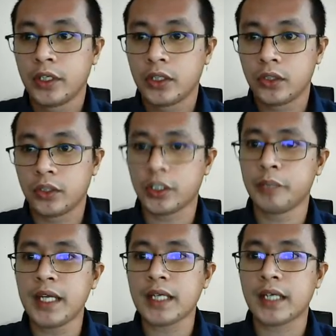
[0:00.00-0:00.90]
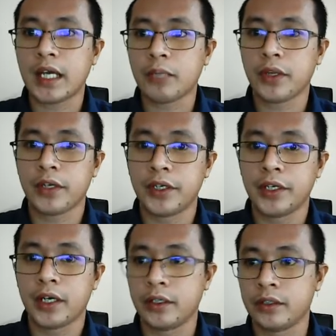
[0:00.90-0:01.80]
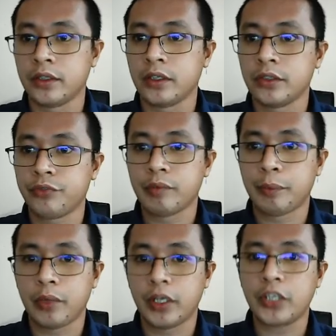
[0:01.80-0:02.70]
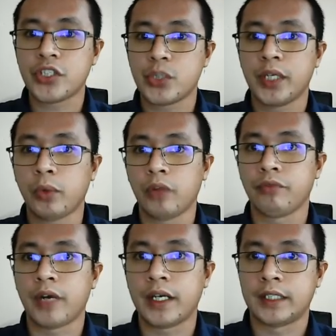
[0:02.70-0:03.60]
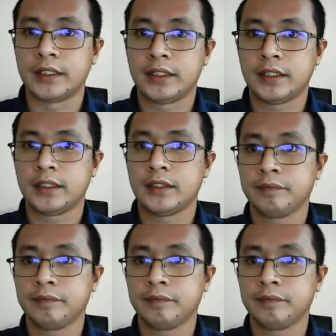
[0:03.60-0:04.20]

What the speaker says: to determine again whether they are drawn from populations with equal variance.